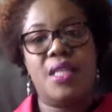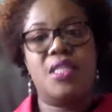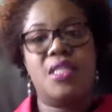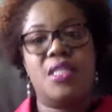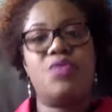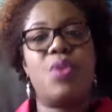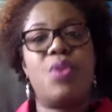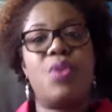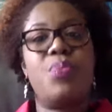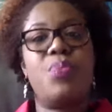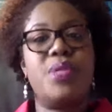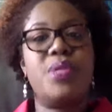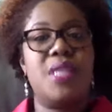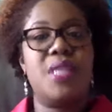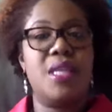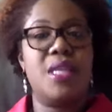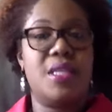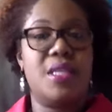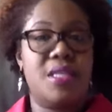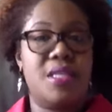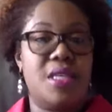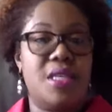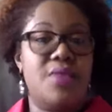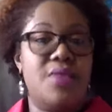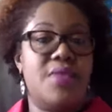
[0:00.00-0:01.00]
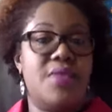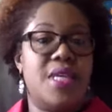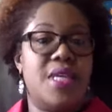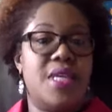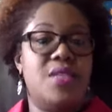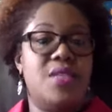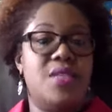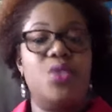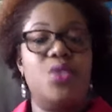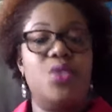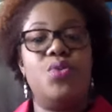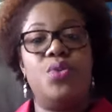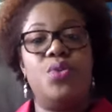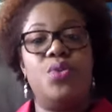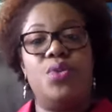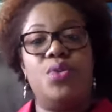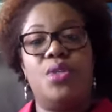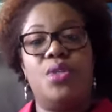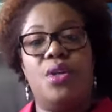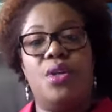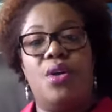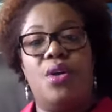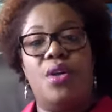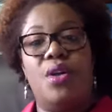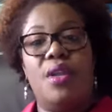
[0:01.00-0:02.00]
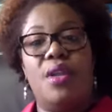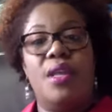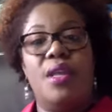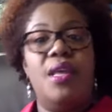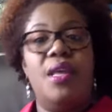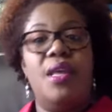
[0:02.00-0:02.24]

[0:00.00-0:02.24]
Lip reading: The representatives, as you know, Dawn,